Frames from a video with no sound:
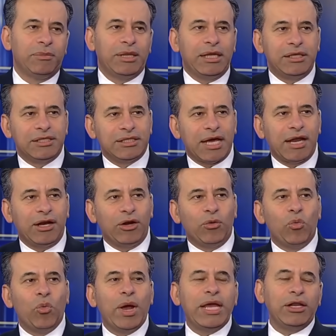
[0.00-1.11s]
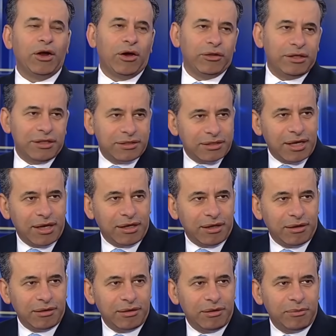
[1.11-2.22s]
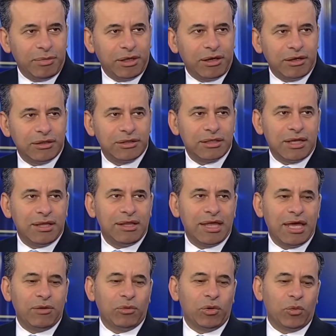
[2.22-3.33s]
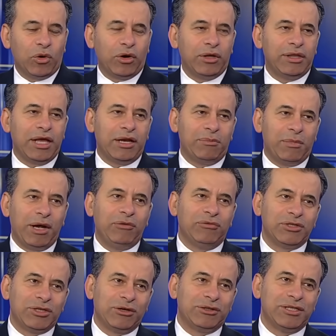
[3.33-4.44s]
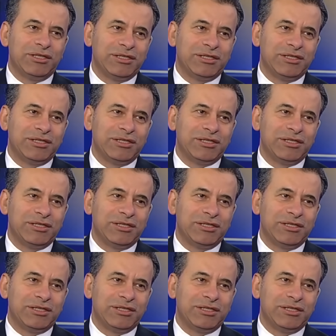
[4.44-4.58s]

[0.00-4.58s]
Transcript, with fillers: They decided to wait on this data because they were worried that it might result in